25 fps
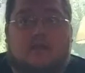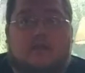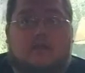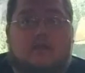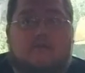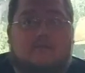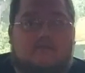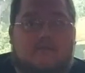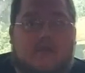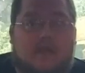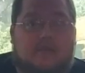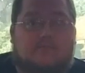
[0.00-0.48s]

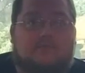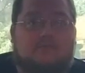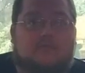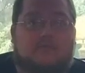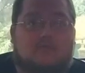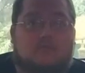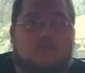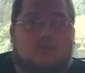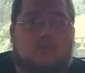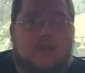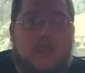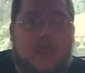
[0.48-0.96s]
event
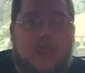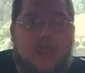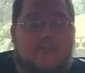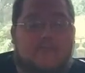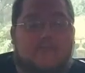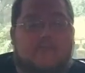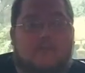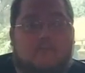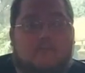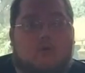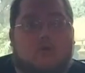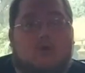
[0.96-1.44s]
that would
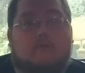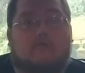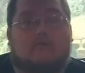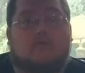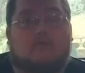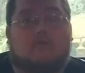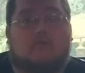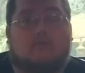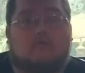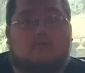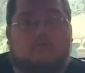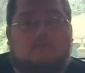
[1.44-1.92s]
end the
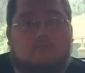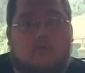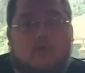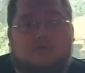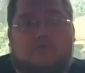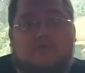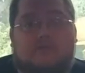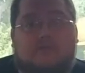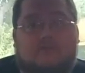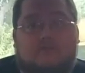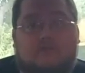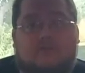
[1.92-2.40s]
Marvel
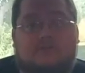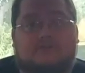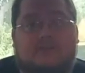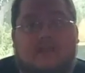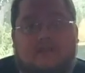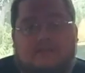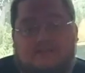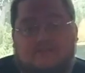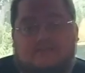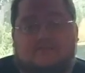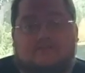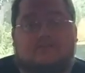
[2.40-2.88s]
multiverse
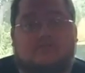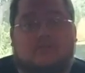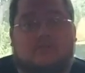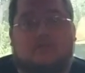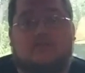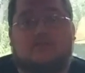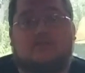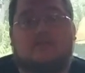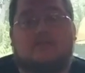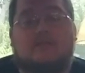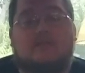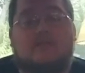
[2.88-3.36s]
as it
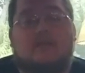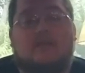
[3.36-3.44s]
stood.